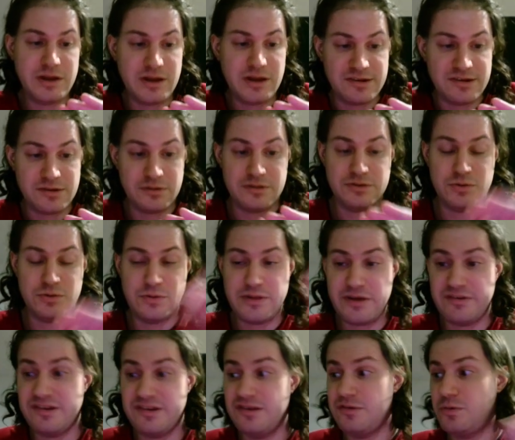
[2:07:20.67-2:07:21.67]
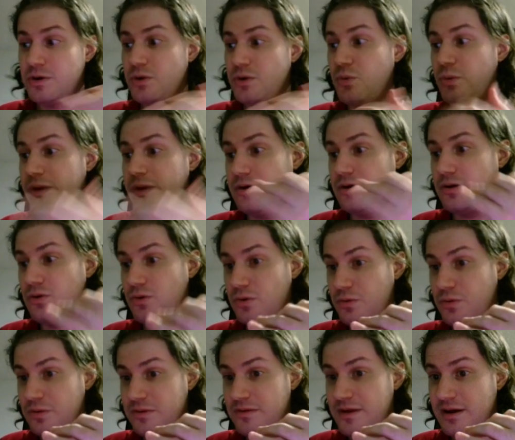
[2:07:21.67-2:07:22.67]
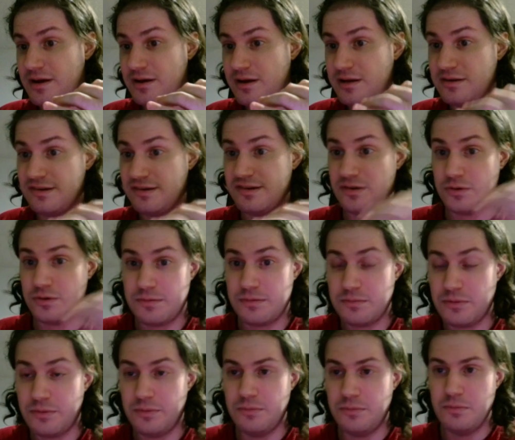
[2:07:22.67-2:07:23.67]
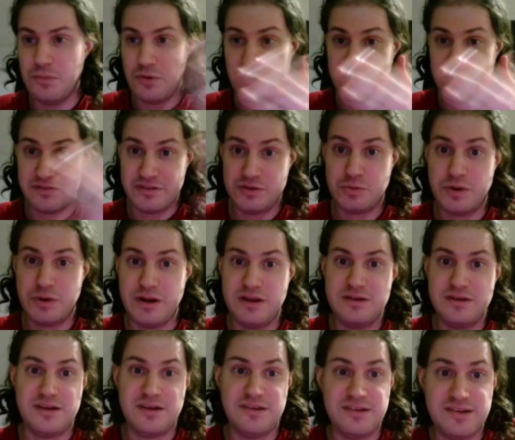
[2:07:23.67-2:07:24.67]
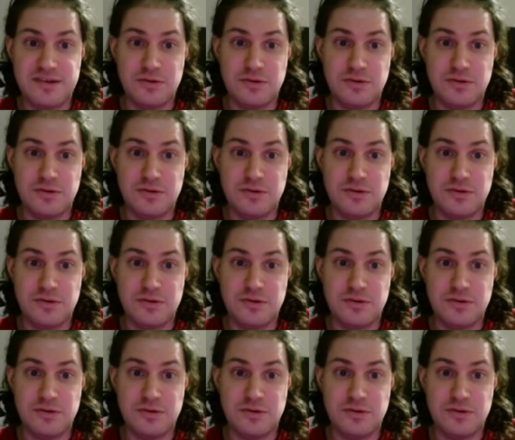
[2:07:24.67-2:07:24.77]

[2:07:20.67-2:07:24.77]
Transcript: And so the 2000s were a weak growth decade, and so were most of the 2010s.